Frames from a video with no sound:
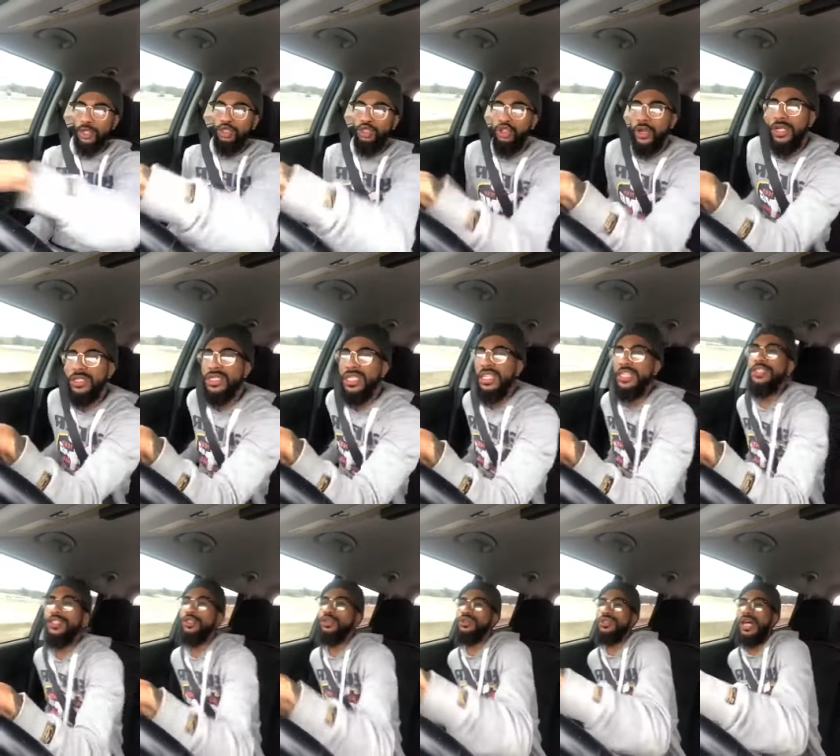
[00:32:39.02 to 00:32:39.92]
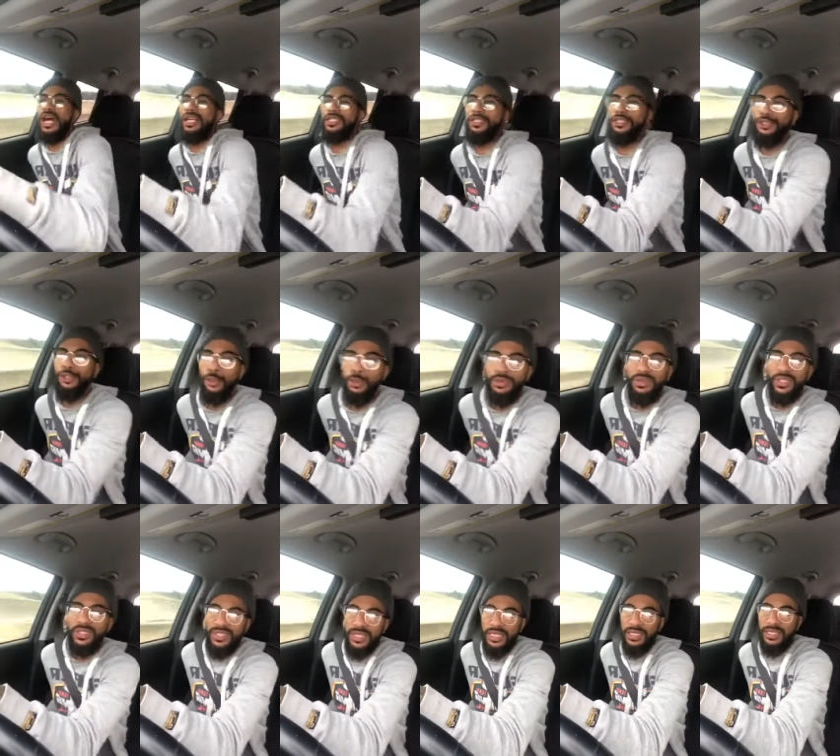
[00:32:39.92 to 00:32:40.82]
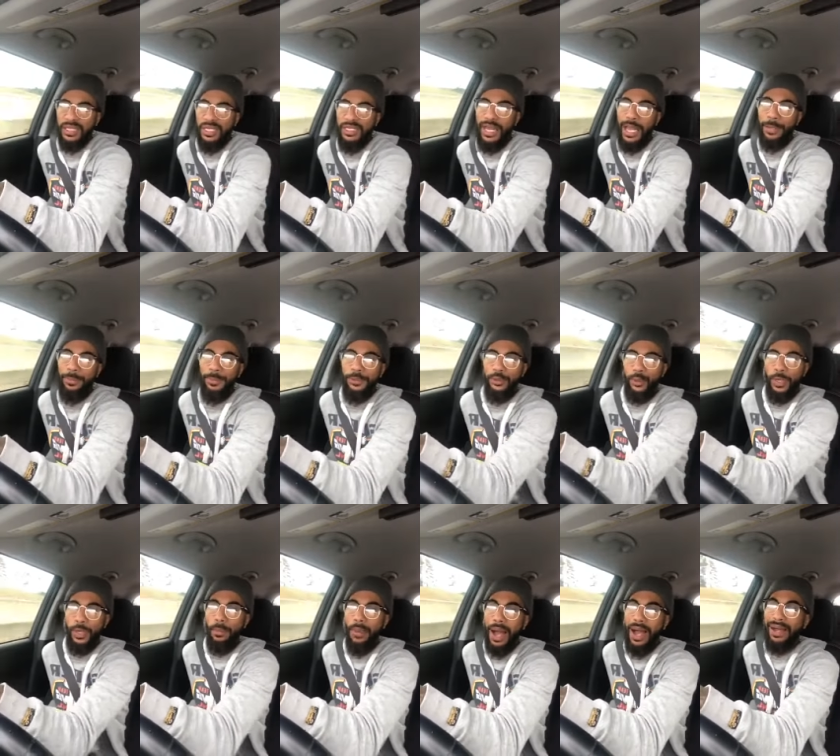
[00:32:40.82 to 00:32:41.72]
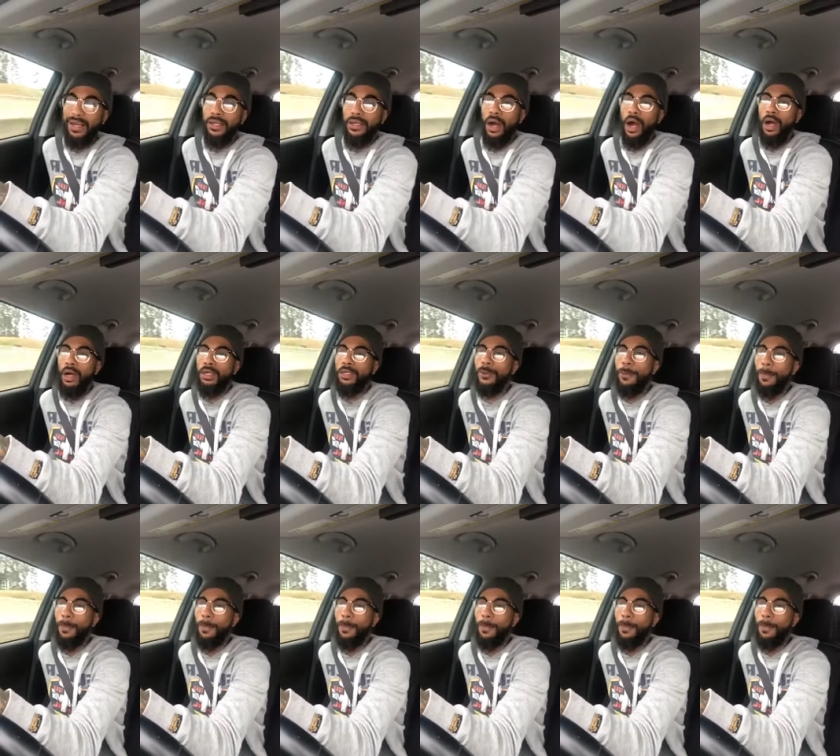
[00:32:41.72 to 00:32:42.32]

trust issues has to do with the disconnect between mind and heart.